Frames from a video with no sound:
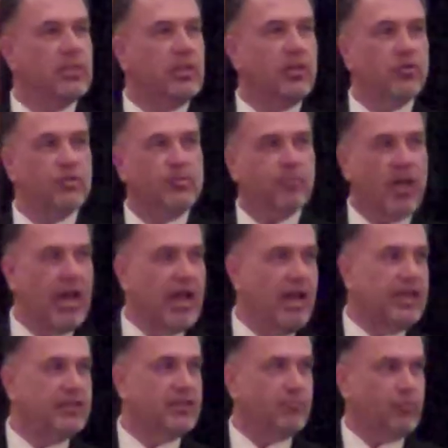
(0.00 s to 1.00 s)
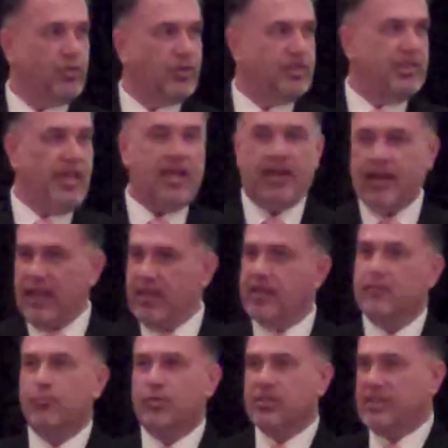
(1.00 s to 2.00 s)
close my eyes and pretend, I
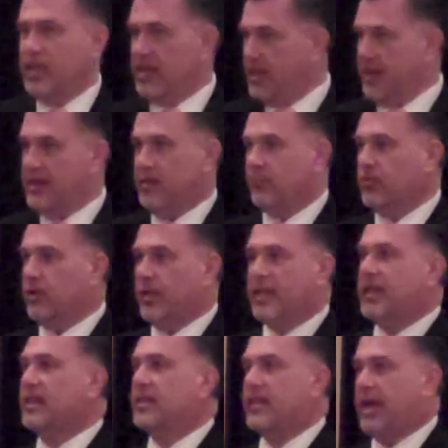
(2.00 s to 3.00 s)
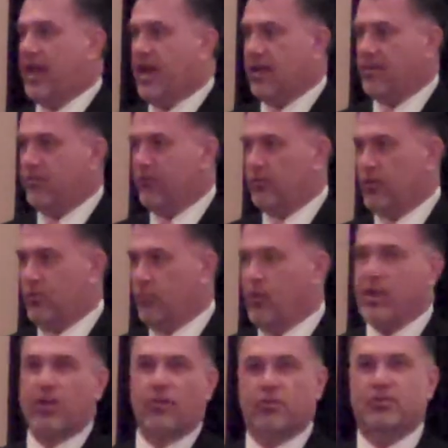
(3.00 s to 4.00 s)
can pretend I didn't really get that for a
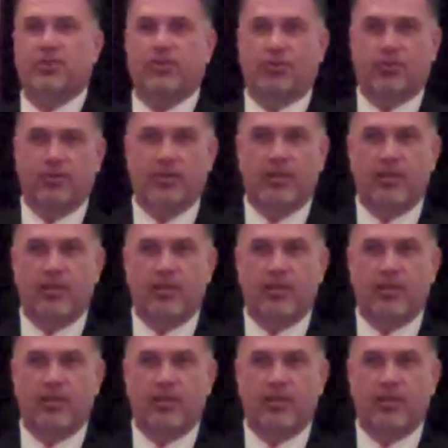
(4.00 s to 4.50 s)
week or two.